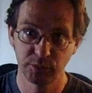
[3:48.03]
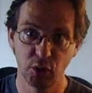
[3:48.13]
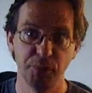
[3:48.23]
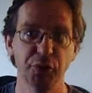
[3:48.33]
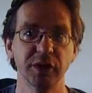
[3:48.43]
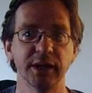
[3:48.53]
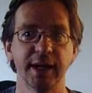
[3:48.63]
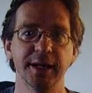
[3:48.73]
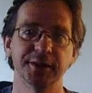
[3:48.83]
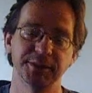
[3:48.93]

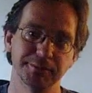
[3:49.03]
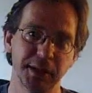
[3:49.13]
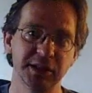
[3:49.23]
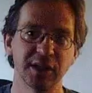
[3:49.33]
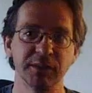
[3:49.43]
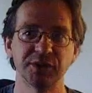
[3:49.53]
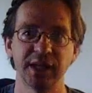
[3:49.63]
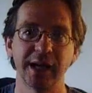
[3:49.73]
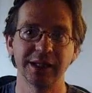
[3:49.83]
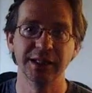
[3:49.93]
communicate, or many times,
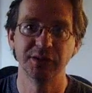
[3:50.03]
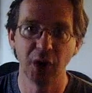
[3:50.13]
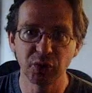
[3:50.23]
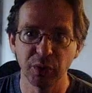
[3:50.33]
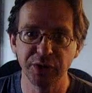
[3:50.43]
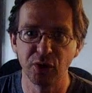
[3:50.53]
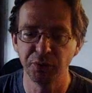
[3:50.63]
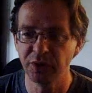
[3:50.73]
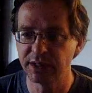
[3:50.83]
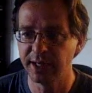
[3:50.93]
sadly, not really
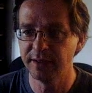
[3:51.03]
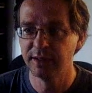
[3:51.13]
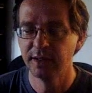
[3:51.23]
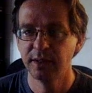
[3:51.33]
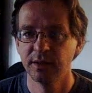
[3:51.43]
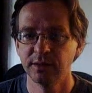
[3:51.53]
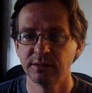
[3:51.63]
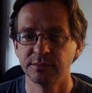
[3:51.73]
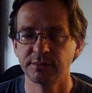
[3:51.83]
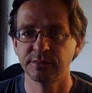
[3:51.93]
communicate.
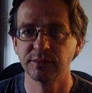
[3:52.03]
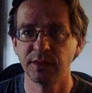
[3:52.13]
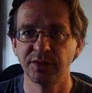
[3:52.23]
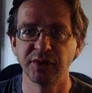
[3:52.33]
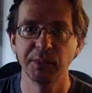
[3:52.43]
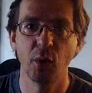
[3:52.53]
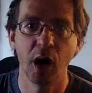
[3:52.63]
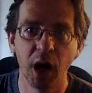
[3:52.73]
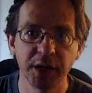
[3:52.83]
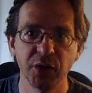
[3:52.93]
Not that they more
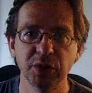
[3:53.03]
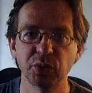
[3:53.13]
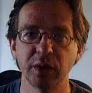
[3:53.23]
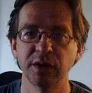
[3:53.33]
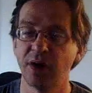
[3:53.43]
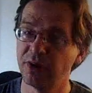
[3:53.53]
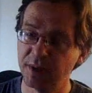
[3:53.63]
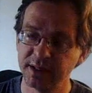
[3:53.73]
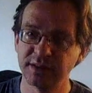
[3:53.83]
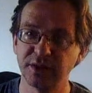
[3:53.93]
argue with one another,
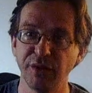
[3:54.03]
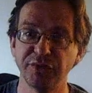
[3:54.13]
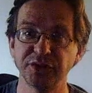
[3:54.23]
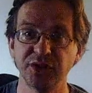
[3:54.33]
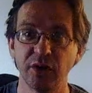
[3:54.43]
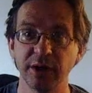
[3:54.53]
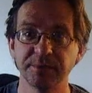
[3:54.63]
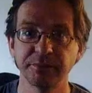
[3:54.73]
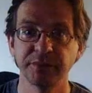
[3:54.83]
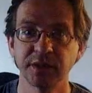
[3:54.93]
but that's a different story.
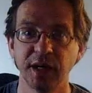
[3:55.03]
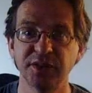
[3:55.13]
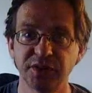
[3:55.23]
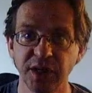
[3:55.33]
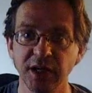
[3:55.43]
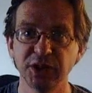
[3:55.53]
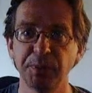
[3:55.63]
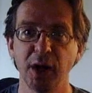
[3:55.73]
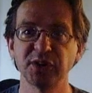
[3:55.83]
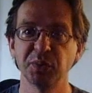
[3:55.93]
It still is
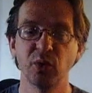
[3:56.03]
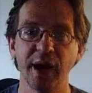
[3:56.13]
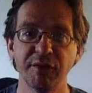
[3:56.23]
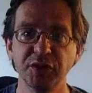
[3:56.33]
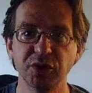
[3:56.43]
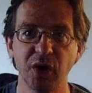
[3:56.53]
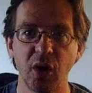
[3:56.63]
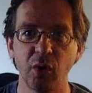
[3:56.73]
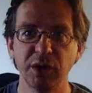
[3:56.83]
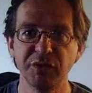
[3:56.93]
possible wherever you
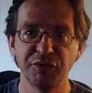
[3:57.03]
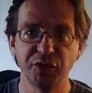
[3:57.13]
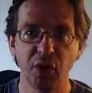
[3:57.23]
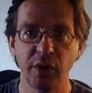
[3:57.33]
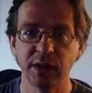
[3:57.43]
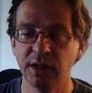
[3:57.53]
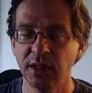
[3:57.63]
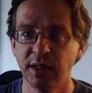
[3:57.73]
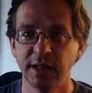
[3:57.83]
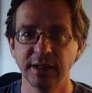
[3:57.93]
go, even if you go in
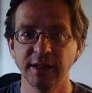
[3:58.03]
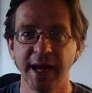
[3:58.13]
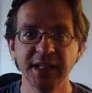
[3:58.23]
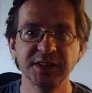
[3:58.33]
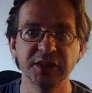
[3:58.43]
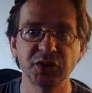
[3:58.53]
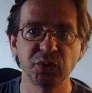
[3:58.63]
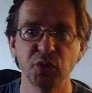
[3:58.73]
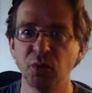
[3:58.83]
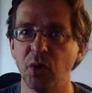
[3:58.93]
an atheist
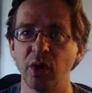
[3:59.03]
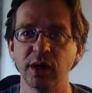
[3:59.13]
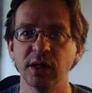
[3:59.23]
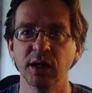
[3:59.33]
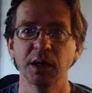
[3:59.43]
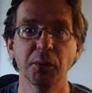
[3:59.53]
room, or a